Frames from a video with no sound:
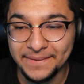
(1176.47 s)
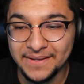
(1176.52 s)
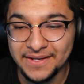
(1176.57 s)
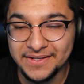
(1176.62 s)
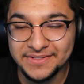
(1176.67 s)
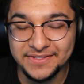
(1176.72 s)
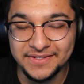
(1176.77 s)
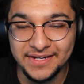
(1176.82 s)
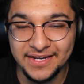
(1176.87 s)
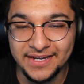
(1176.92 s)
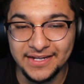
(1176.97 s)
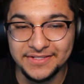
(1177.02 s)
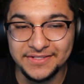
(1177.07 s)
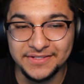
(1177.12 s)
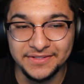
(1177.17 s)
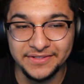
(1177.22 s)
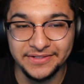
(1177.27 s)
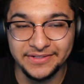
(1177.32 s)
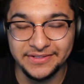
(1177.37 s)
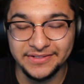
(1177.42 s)
So yeah,
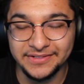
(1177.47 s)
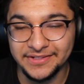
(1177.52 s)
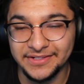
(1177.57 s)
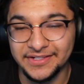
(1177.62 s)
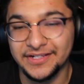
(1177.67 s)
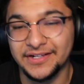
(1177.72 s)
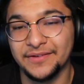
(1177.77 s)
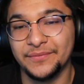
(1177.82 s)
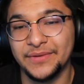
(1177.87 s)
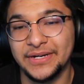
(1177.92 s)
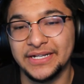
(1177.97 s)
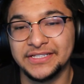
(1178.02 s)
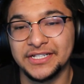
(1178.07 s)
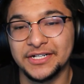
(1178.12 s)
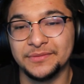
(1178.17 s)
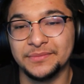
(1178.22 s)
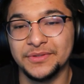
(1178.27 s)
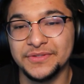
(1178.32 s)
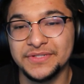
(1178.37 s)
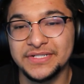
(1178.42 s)
so we
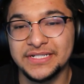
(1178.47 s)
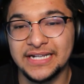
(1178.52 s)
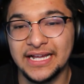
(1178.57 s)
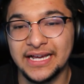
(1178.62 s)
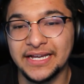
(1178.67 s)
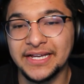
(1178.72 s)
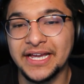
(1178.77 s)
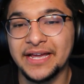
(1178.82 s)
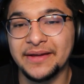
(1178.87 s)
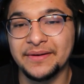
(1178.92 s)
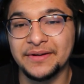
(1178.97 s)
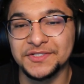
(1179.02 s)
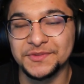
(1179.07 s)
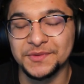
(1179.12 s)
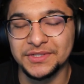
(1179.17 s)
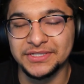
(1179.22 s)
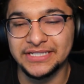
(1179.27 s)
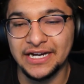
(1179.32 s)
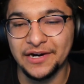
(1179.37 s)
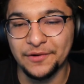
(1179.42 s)
ended up losing that game because
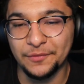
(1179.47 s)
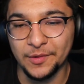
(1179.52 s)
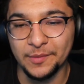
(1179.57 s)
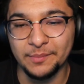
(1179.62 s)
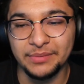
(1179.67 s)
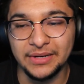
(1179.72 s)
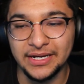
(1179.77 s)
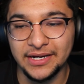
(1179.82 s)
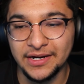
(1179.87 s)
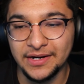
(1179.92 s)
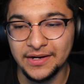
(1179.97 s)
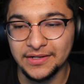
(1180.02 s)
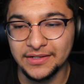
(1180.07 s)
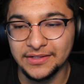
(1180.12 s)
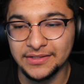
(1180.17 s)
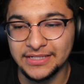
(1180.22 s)
we were down one player.